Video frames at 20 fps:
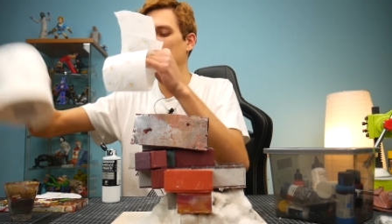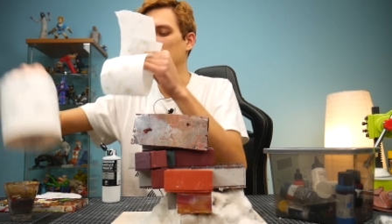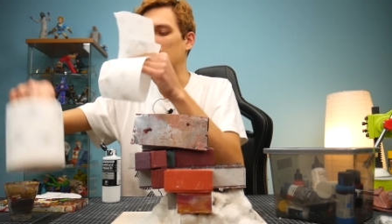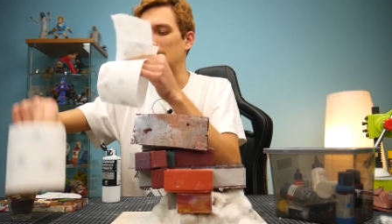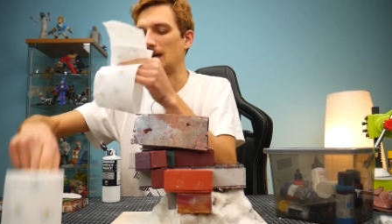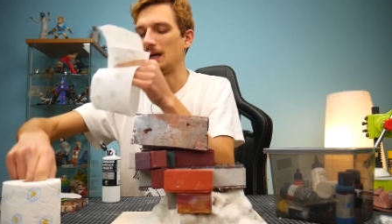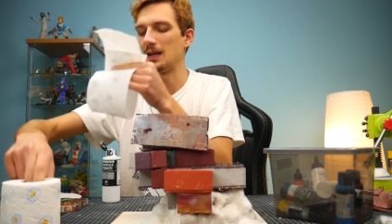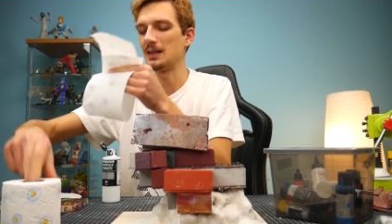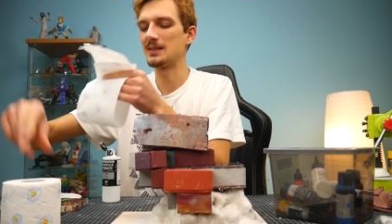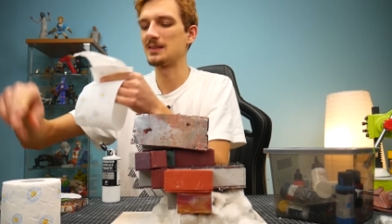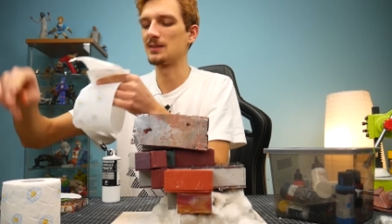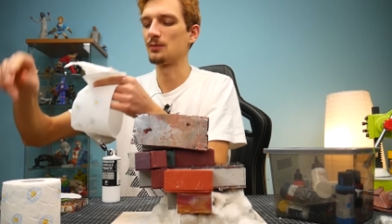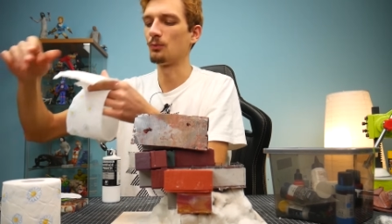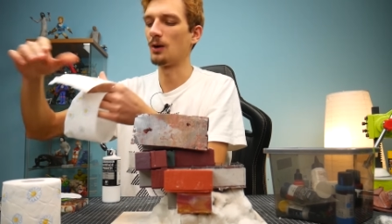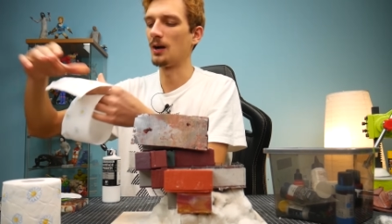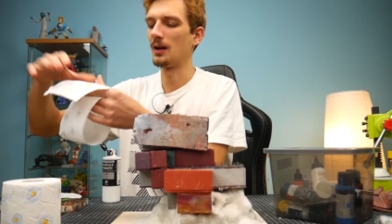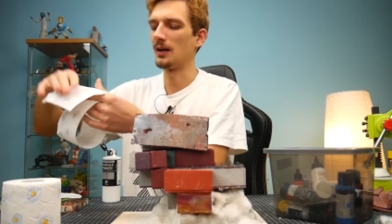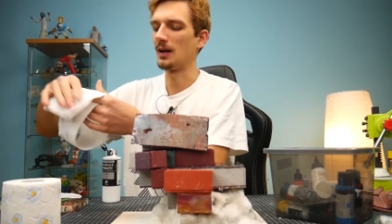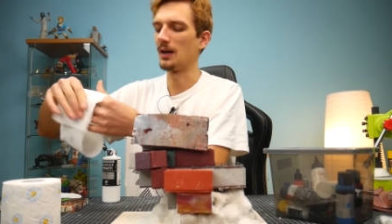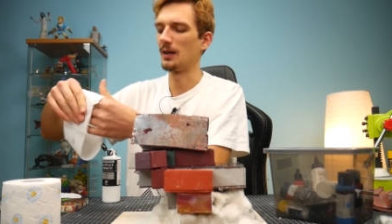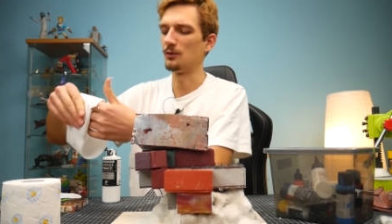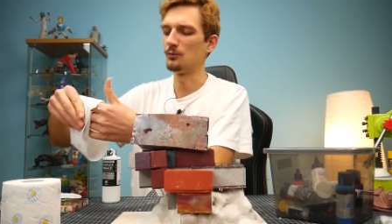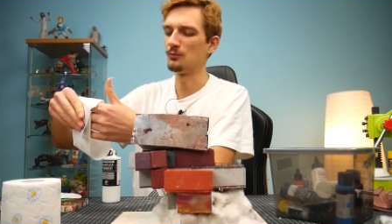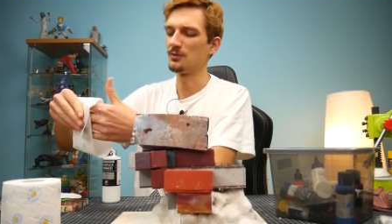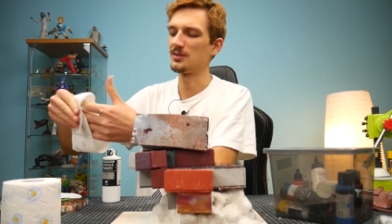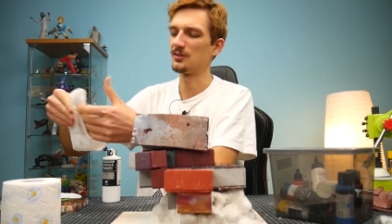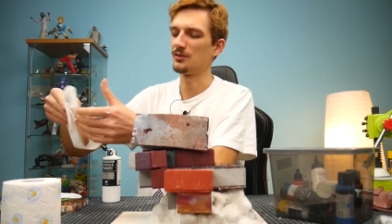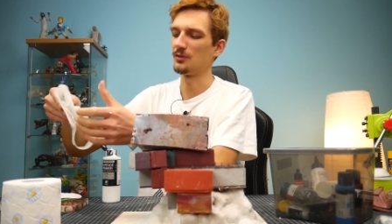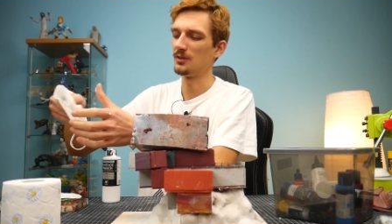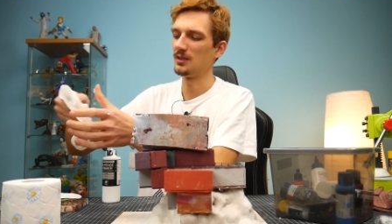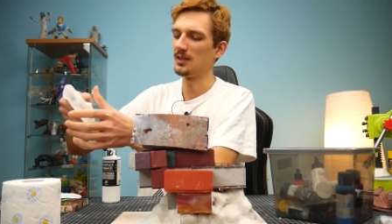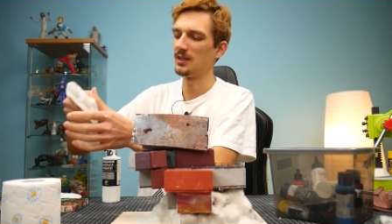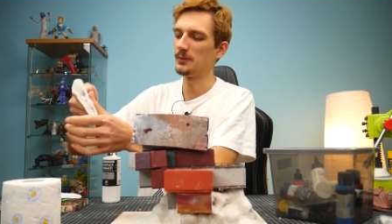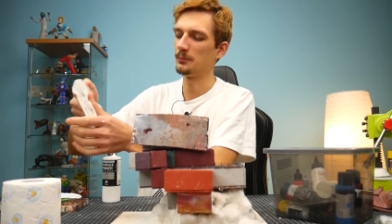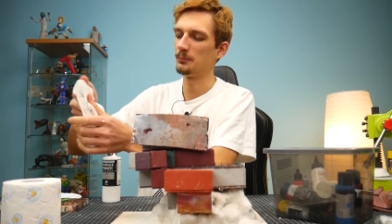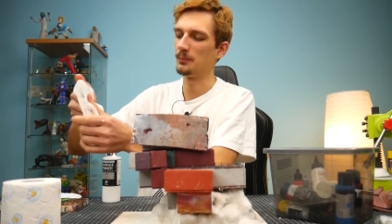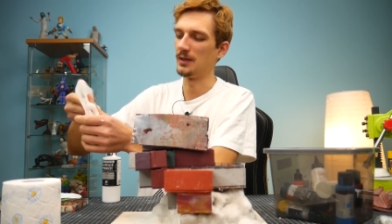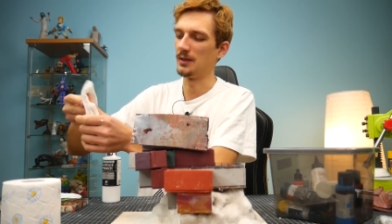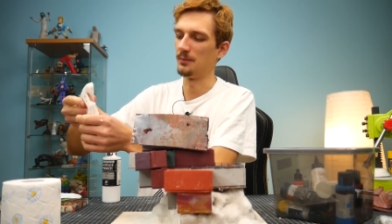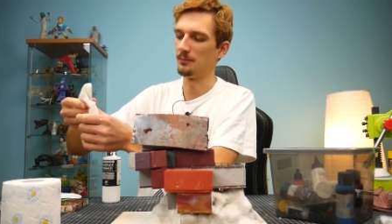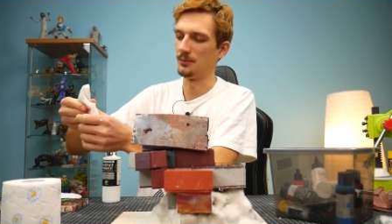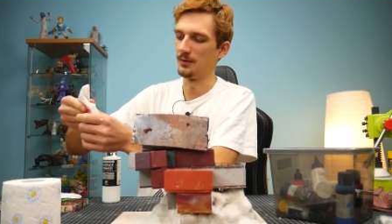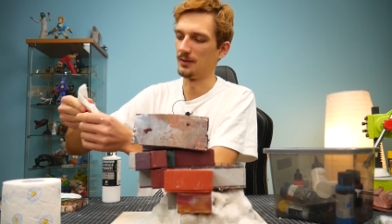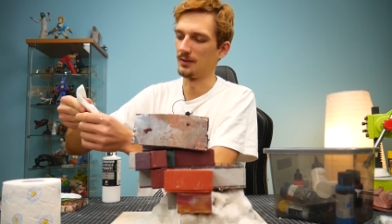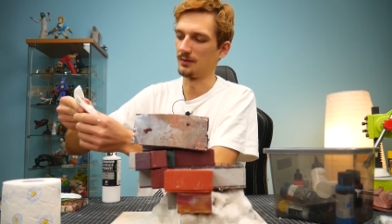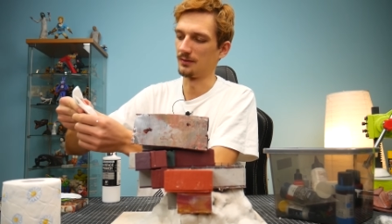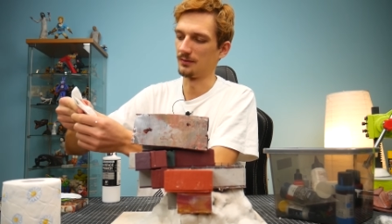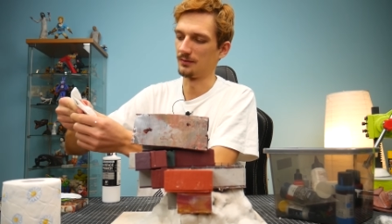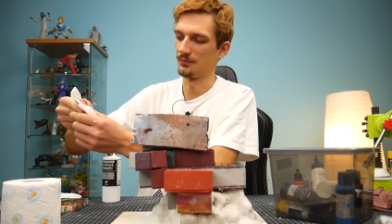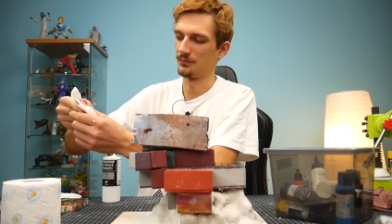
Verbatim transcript: That's why I use toilet paper,